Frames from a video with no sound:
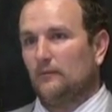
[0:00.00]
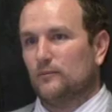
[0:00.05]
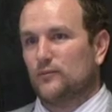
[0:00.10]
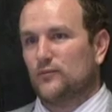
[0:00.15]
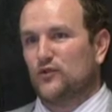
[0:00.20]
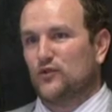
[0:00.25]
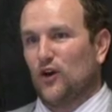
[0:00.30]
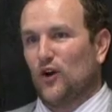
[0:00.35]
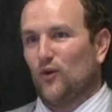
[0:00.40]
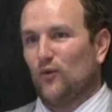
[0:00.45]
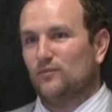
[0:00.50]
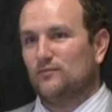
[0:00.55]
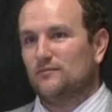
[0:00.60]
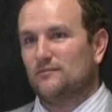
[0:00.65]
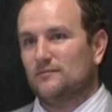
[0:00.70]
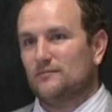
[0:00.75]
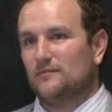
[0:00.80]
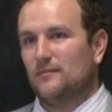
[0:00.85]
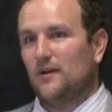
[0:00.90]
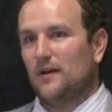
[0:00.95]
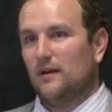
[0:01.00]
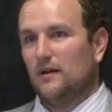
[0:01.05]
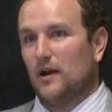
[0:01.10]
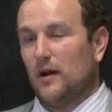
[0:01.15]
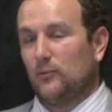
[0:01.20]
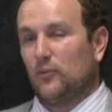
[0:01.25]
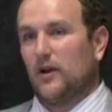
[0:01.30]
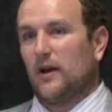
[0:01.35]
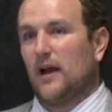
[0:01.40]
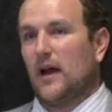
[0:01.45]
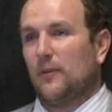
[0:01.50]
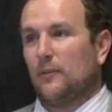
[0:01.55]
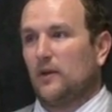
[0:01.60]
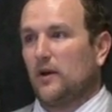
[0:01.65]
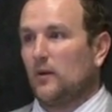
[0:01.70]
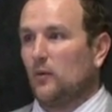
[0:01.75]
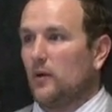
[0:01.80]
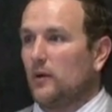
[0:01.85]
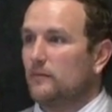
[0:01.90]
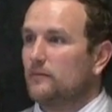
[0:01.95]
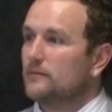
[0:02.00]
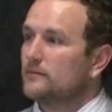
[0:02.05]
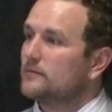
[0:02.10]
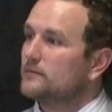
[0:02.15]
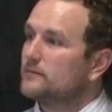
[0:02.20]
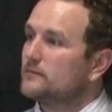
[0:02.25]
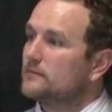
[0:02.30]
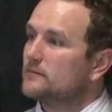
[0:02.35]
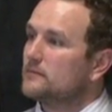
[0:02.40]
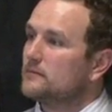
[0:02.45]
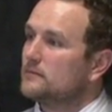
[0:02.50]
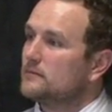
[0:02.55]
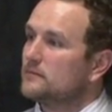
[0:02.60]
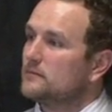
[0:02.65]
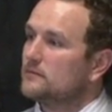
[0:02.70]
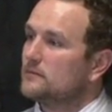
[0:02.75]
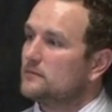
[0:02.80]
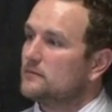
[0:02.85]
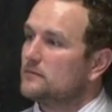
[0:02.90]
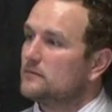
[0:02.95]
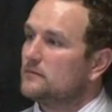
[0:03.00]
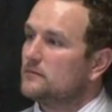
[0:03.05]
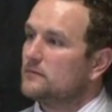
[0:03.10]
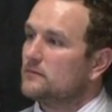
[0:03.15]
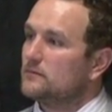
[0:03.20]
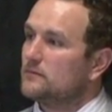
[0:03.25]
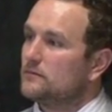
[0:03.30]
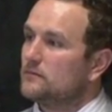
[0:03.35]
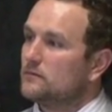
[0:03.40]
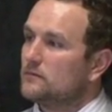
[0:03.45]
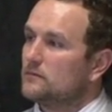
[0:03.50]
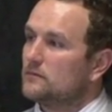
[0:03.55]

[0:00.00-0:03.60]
So I'm pretty happy to get a win.